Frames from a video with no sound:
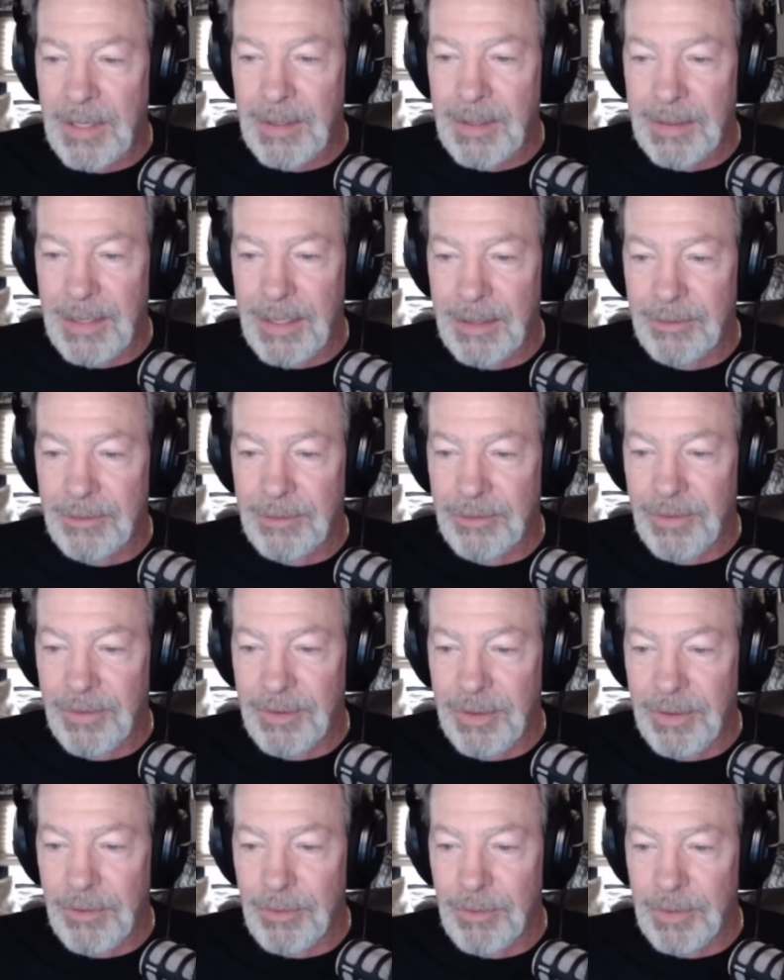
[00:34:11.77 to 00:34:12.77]
yeah, so they
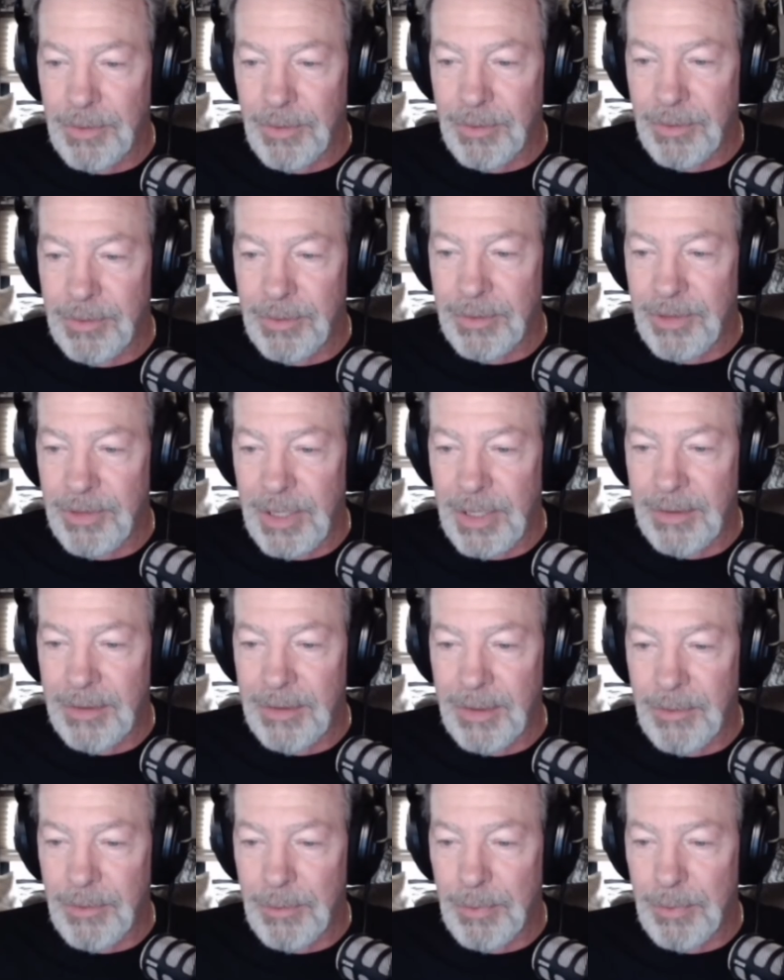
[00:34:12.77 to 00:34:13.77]
did record the chat and
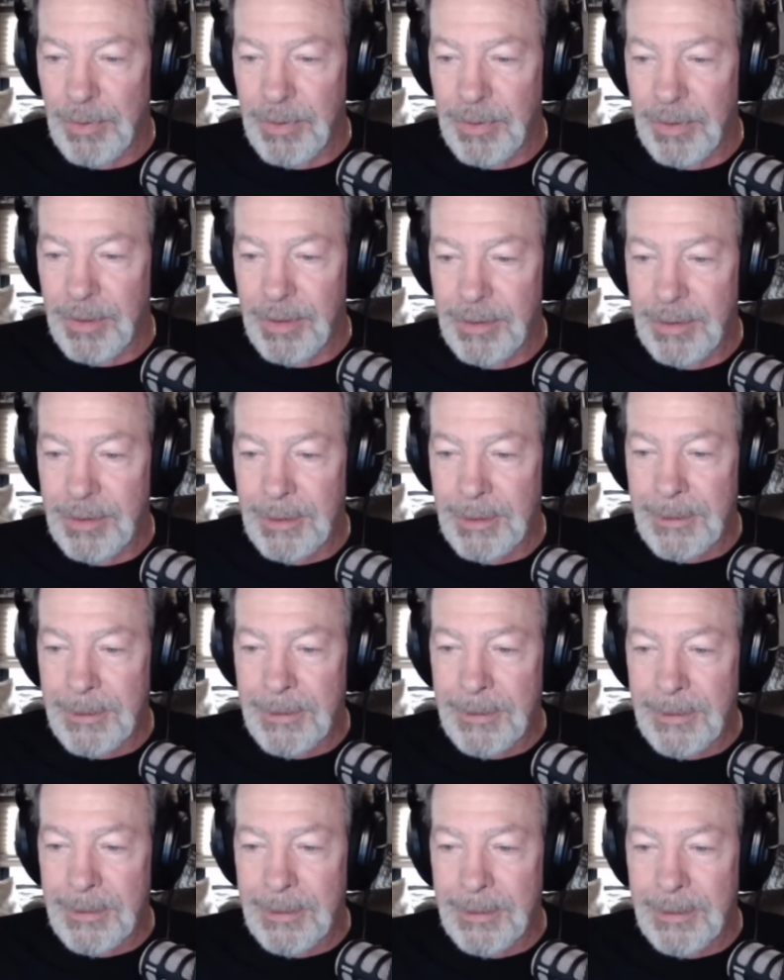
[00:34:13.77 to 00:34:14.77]
they will put it
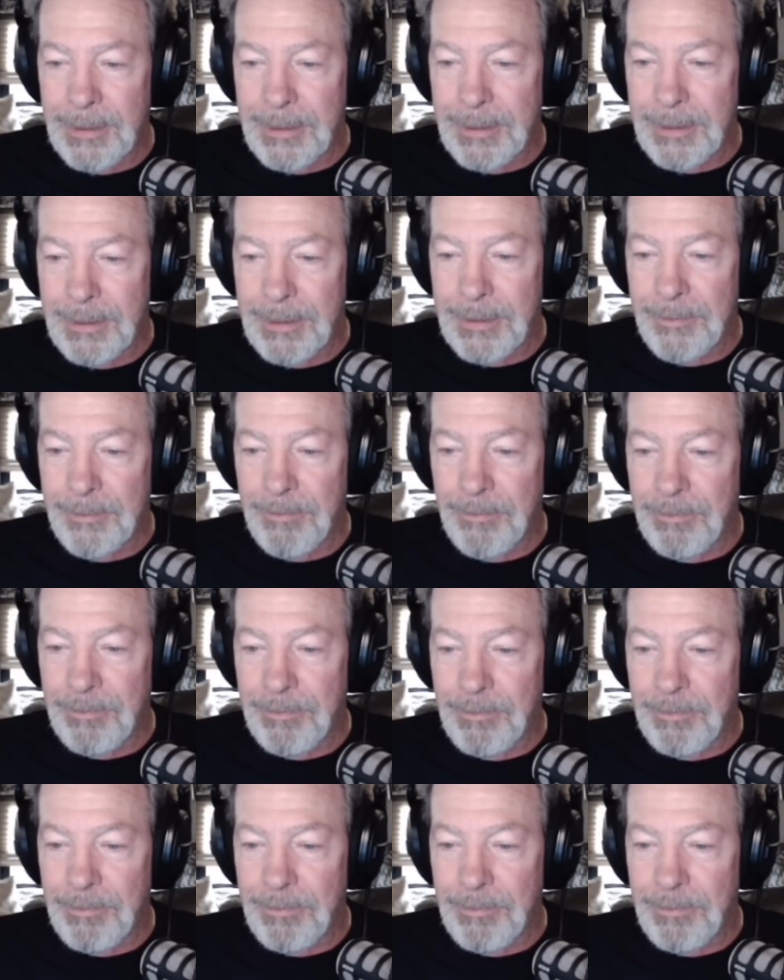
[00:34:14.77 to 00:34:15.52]
on.